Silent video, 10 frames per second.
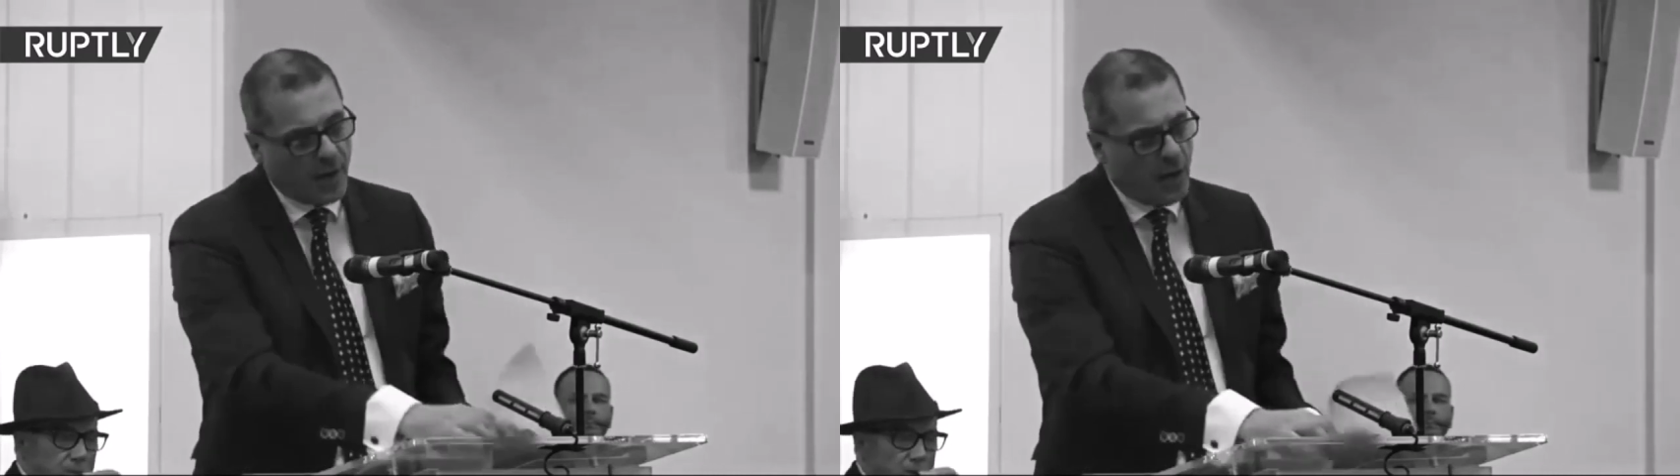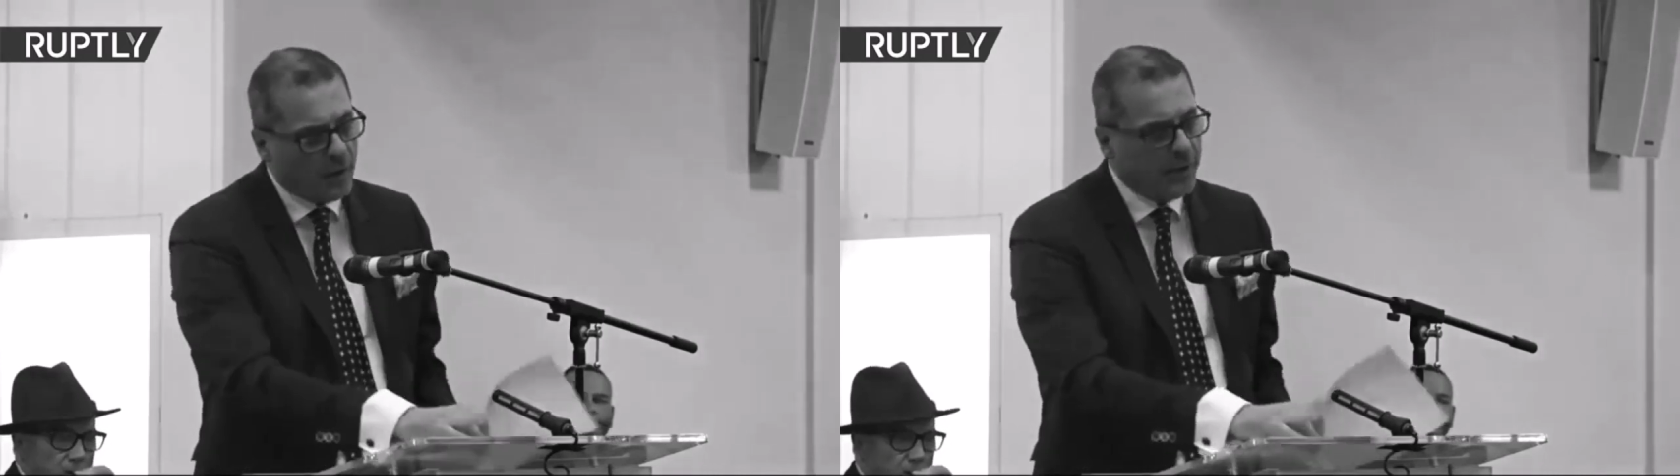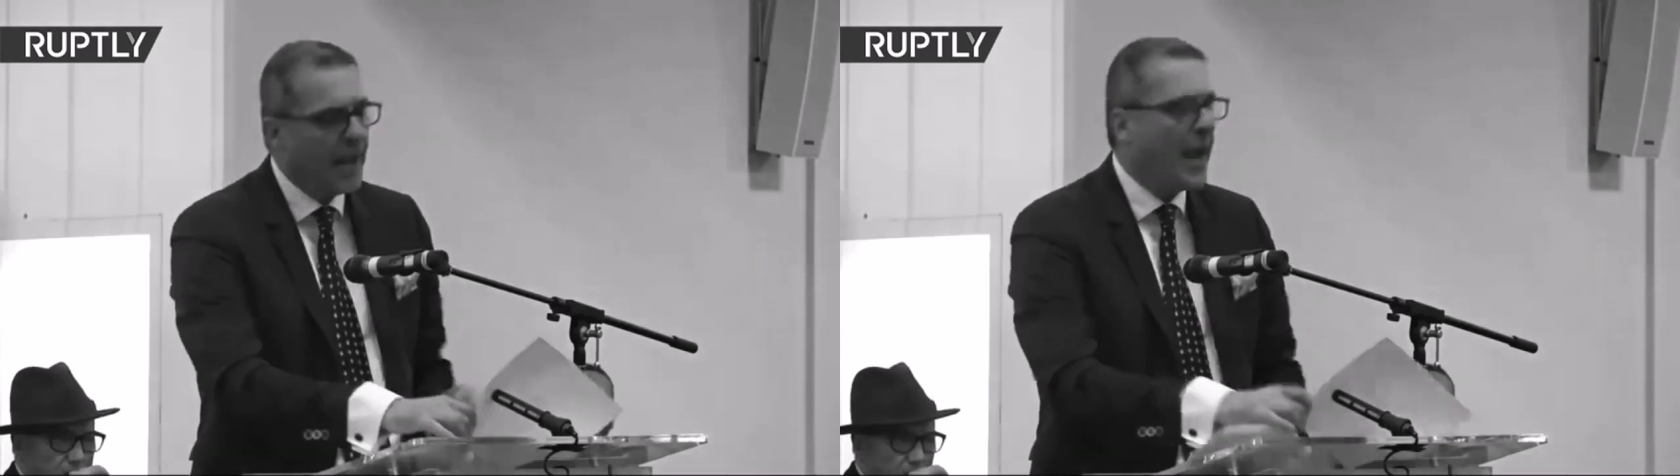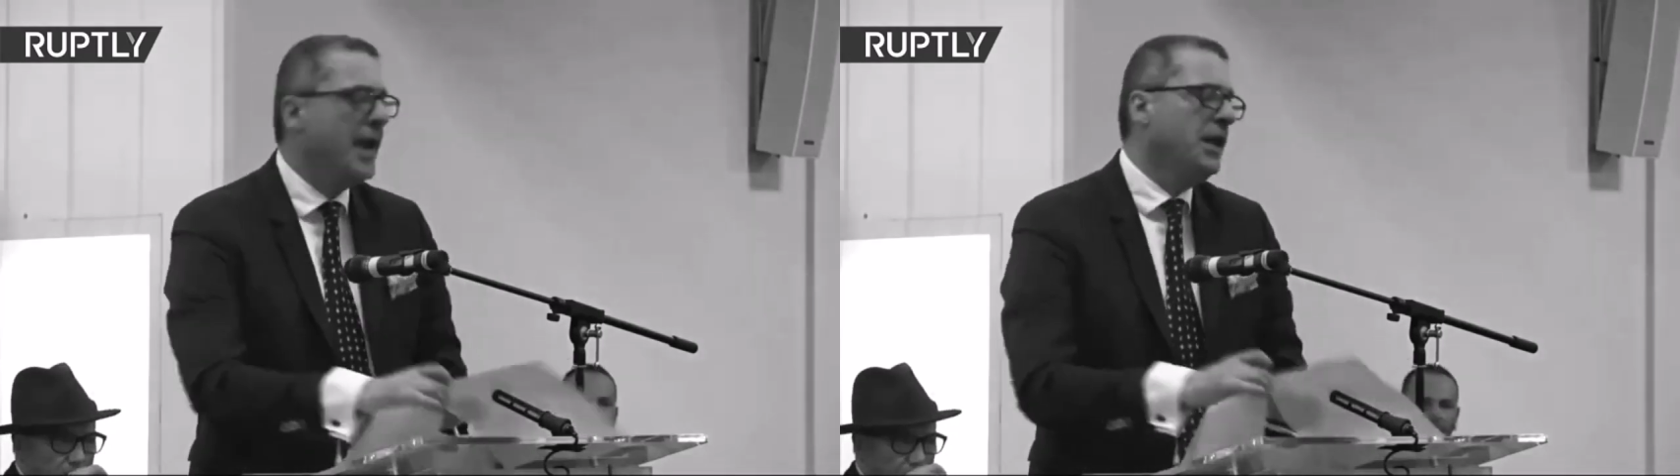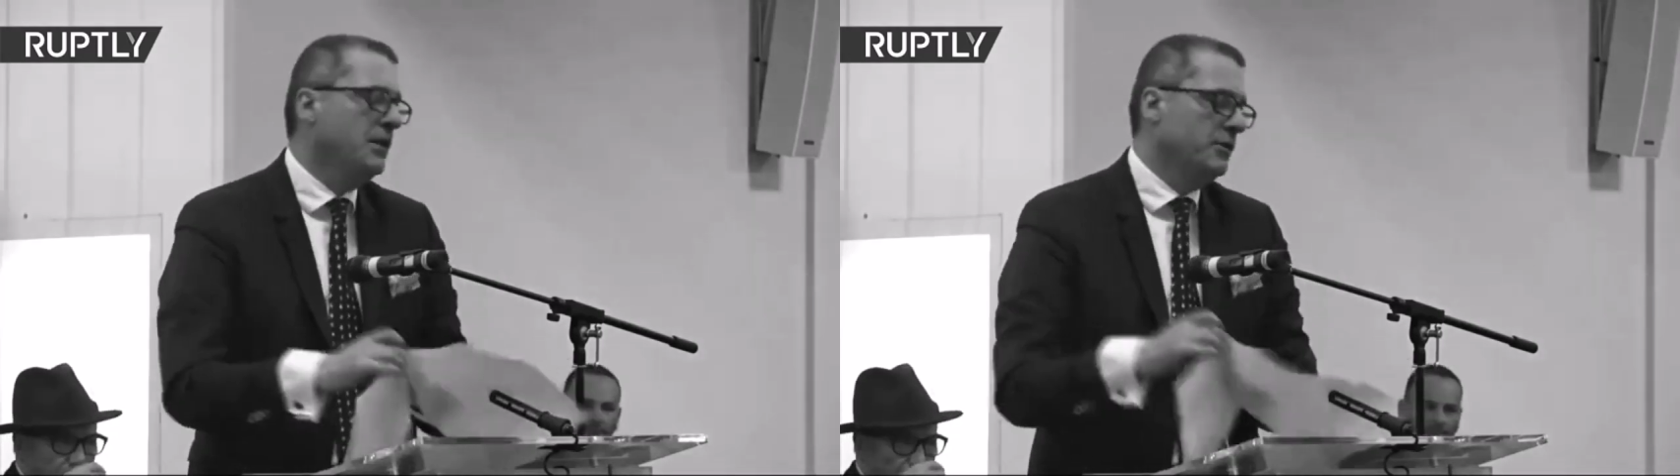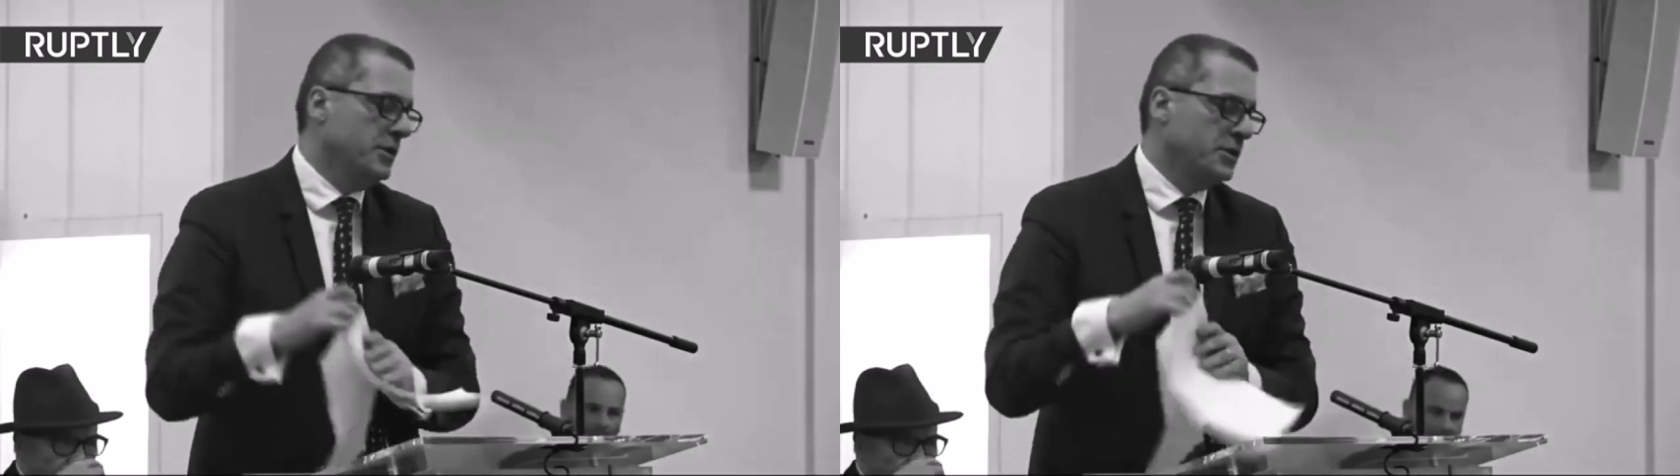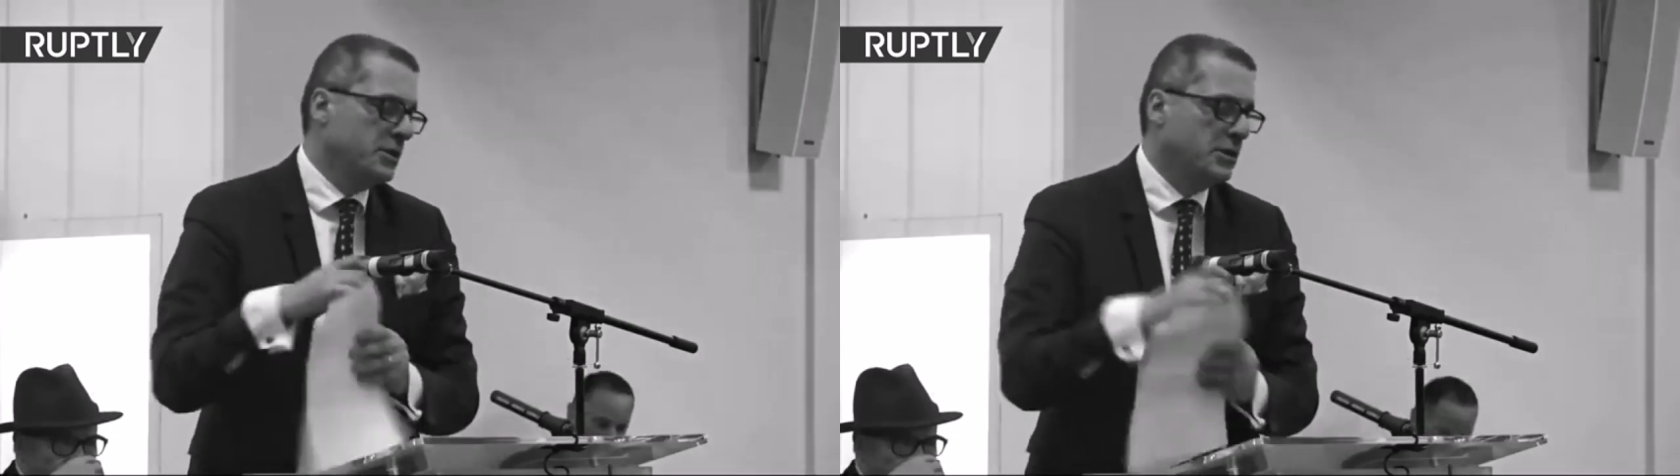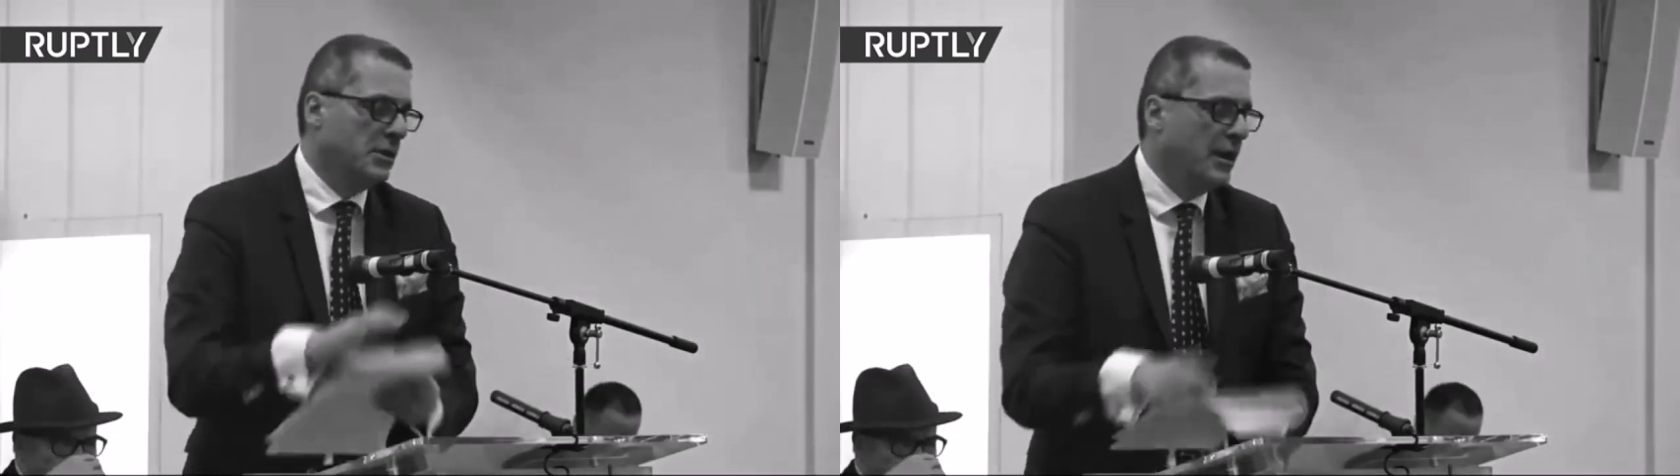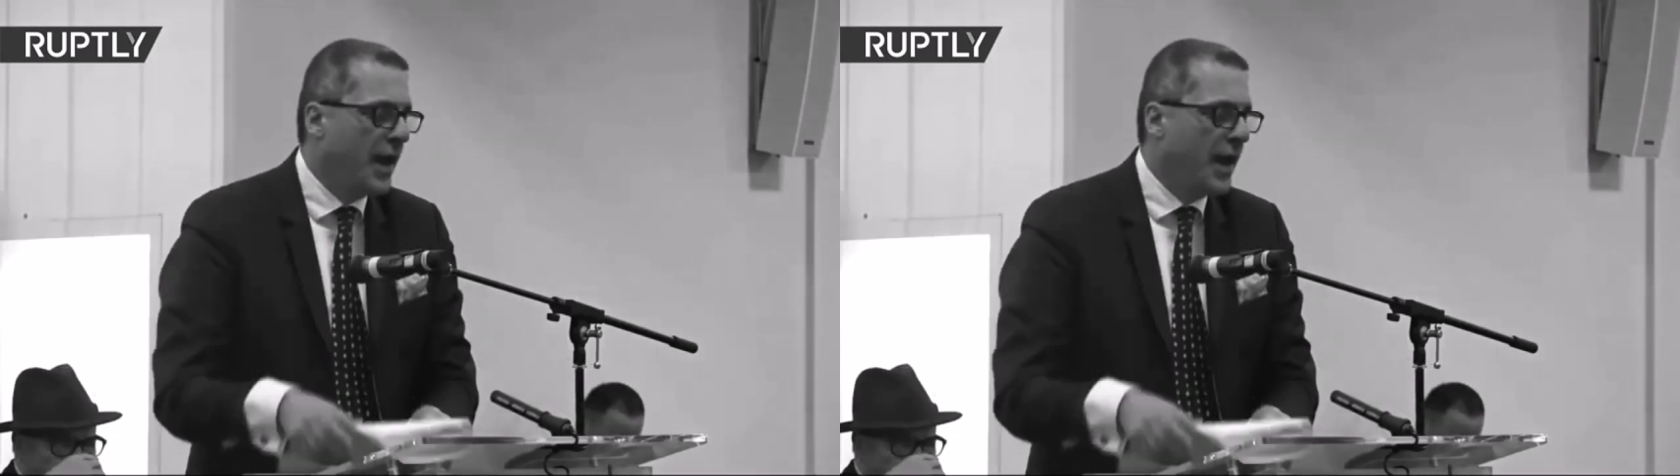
how can any of us